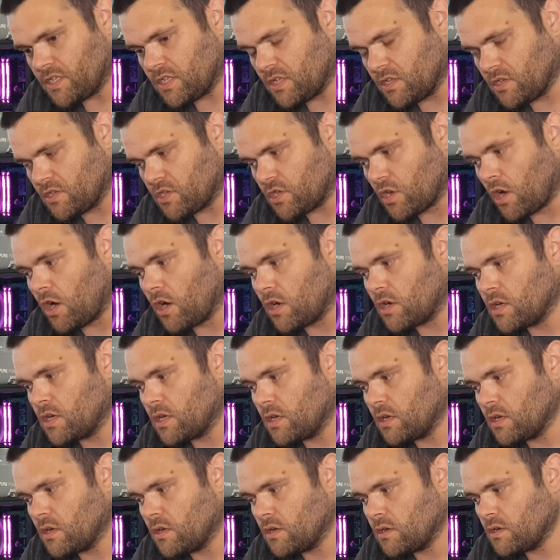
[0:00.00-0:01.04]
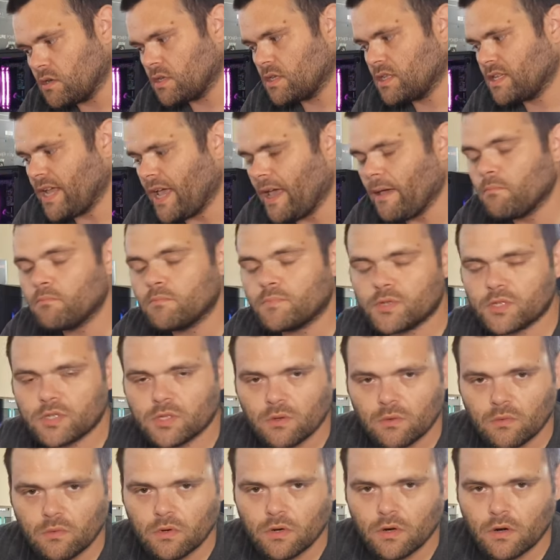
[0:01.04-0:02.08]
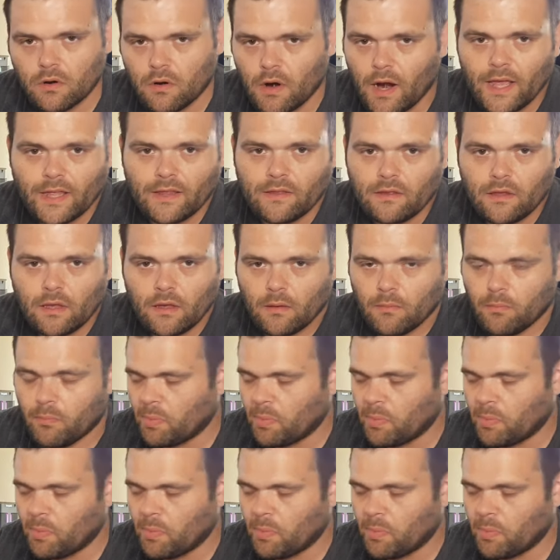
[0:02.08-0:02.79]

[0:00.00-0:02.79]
the stock temps were alright.